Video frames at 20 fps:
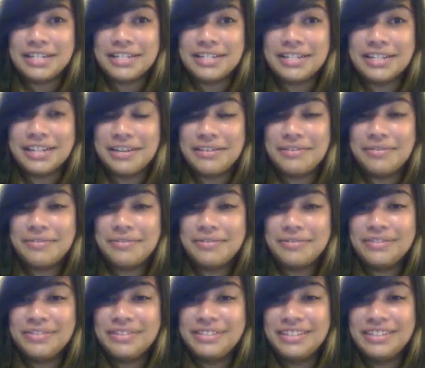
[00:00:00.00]
stuff,
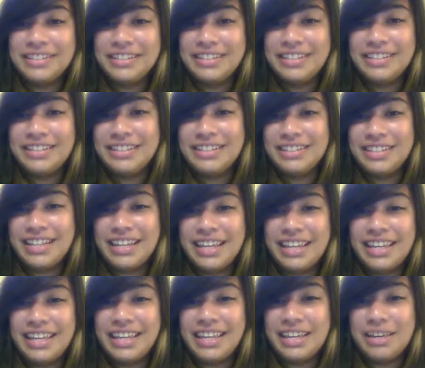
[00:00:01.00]

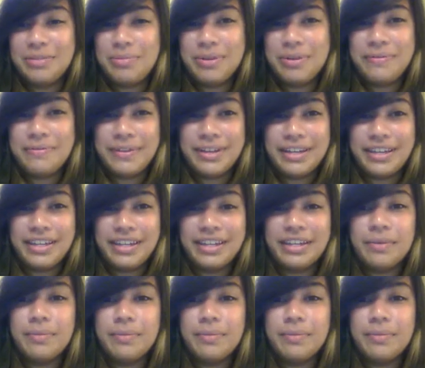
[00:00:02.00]
like, it could be fun.